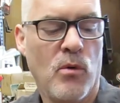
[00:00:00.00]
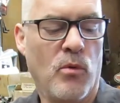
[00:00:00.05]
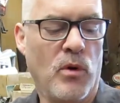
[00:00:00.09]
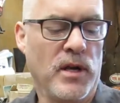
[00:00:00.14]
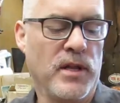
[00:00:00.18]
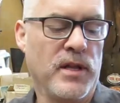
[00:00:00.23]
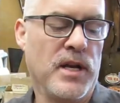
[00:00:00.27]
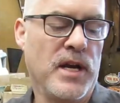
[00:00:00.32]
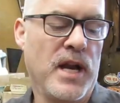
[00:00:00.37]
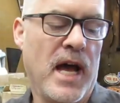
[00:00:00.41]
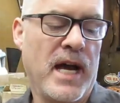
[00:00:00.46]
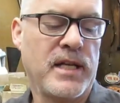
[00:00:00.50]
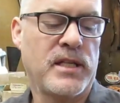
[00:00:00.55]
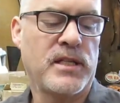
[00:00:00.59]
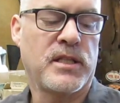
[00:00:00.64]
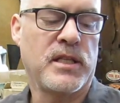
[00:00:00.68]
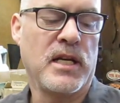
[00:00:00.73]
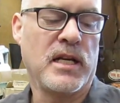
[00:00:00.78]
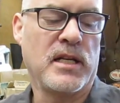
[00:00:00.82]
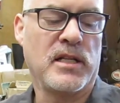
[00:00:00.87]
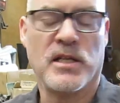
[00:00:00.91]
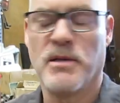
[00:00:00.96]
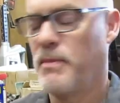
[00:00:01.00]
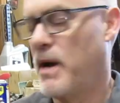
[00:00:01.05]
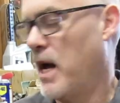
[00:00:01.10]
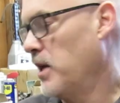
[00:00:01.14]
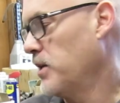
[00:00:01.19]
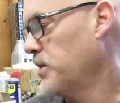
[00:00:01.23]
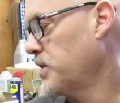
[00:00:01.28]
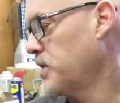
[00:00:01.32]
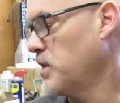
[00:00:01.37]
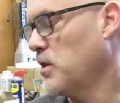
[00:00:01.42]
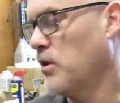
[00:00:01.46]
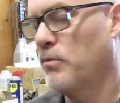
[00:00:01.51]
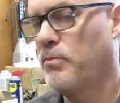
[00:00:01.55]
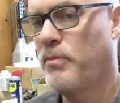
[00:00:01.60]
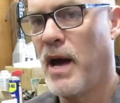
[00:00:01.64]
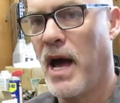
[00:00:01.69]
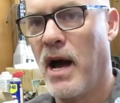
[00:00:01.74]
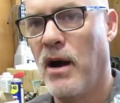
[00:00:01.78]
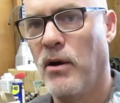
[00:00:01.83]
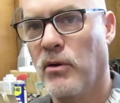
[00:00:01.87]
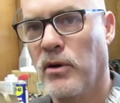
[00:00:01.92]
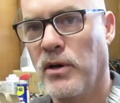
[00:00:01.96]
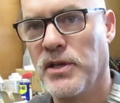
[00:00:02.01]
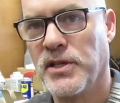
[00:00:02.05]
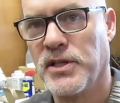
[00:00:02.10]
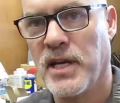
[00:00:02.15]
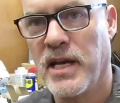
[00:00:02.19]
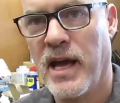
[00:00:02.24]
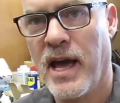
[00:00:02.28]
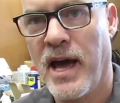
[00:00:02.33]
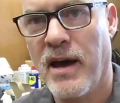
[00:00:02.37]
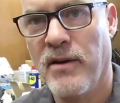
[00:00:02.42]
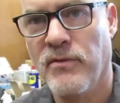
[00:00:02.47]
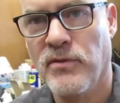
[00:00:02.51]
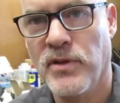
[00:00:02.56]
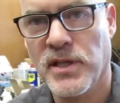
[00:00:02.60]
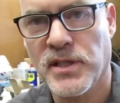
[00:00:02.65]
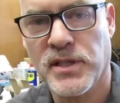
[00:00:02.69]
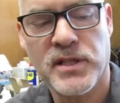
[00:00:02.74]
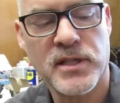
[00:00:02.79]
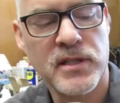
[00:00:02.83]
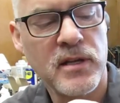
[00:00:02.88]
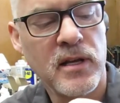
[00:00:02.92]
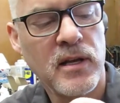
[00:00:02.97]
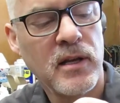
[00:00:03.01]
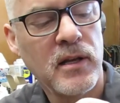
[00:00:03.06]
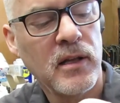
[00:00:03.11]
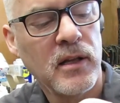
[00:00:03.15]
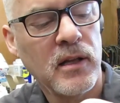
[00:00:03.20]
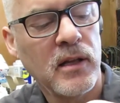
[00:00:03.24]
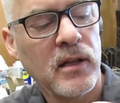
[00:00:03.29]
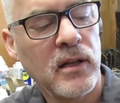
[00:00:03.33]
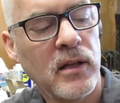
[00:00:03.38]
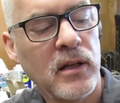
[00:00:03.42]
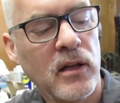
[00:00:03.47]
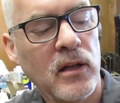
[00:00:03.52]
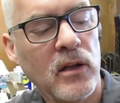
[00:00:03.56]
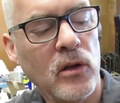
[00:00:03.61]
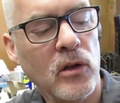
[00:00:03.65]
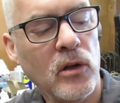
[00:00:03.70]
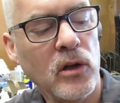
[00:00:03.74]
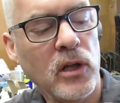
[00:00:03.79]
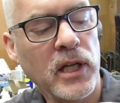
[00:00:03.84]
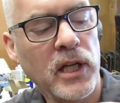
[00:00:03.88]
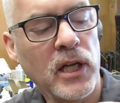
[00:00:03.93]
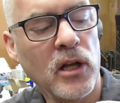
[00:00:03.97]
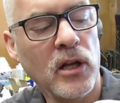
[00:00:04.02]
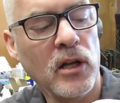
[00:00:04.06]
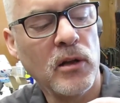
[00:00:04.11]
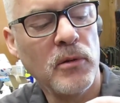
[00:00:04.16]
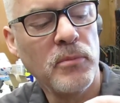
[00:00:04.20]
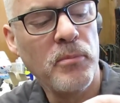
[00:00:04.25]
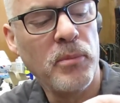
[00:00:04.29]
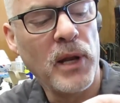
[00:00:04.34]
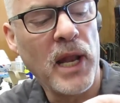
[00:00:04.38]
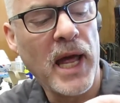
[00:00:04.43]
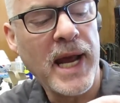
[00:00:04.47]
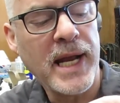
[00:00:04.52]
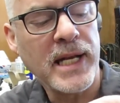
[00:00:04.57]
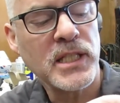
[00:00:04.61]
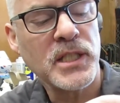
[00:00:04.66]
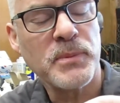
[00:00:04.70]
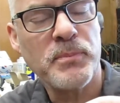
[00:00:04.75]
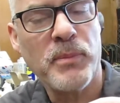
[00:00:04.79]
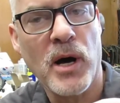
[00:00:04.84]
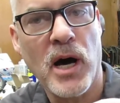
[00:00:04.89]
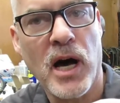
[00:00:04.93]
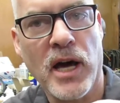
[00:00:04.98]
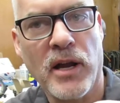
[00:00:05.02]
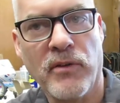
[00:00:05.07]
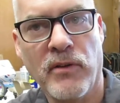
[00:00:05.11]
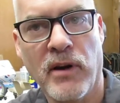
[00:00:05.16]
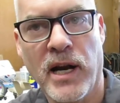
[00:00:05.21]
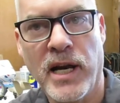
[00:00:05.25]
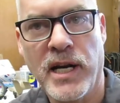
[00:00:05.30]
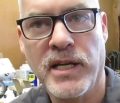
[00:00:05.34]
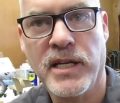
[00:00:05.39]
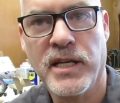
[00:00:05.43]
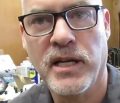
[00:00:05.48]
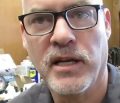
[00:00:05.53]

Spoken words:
One of the nice things about Sealed Power is they have this little blank spot right